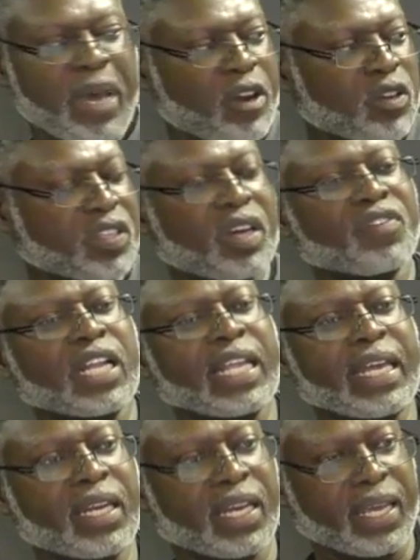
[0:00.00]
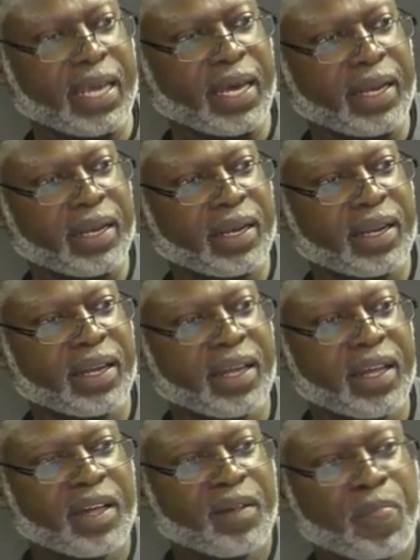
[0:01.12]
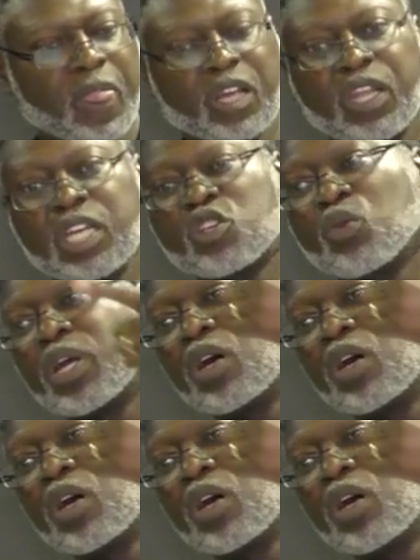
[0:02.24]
made herself clean again. Then she went